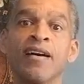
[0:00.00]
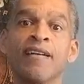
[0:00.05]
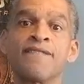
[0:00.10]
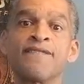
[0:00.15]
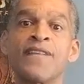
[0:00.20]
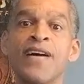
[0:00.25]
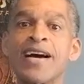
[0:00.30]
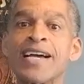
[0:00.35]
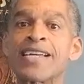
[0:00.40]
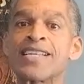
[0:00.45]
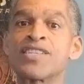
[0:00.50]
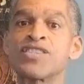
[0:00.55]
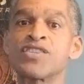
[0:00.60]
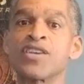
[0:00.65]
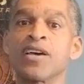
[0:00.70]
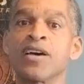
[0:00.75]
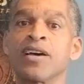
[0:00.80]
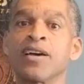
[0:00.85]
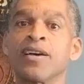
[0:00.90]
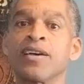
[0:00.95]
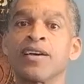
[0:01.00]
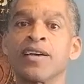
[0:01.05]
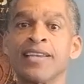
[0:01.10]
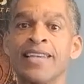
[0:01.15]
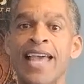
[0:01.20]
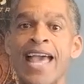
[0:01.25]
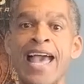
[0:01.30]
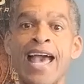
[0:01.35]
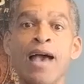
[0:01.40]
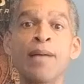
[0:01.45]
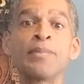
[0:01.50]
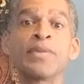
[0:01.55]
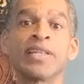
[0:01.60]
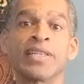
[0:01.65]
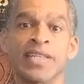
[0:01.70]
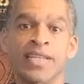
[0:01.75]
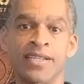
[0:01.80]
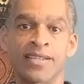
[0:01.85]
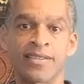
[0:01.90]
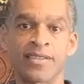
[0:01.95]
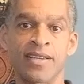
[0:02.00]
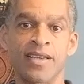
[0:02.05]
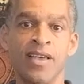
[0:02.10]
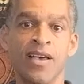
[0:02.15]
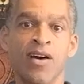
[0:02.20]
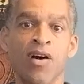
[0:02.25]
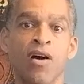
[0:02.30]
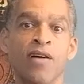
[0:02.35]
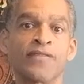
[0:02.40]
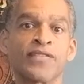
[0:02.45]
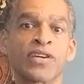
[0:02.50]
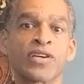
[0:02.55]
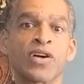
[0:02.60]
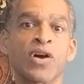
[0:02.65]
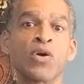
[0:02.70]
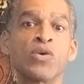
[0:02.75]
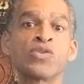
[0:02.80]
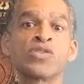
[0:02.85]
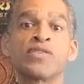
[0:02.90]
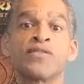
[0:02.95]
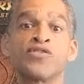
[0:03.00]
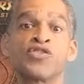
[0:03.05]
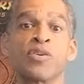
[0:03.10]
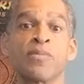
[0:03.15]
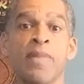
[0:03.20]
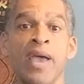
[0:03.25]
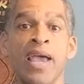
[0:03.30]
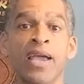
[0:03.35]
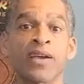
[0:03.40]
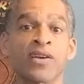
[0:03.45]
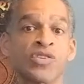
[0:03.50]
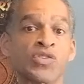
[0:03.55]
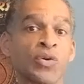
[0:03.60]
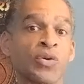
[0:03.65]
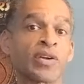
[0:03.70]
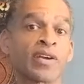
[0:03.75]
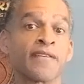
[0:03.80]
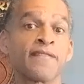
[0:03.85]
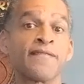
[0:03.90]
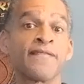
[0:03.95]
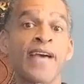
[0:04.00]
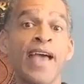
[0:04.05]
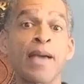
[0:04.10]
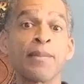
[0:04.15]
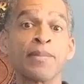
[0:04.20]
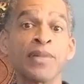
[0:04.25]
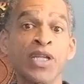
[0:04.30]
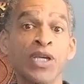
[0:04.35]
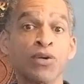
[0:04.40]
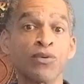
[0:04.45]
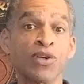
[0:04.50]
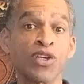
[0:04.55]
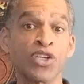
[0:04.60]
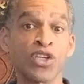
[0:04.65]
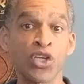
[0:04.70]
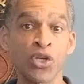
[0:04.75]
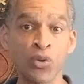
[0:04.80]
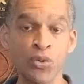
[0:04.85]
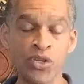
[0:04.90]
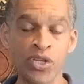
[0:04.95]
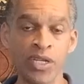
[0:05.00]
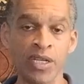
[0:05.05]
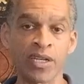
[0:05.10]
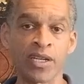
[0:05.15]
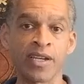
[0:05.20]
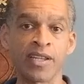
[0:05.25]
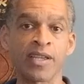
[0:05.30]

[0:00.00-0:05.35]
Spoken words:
finds an amulet off the coast of Jamaica during a family reunion,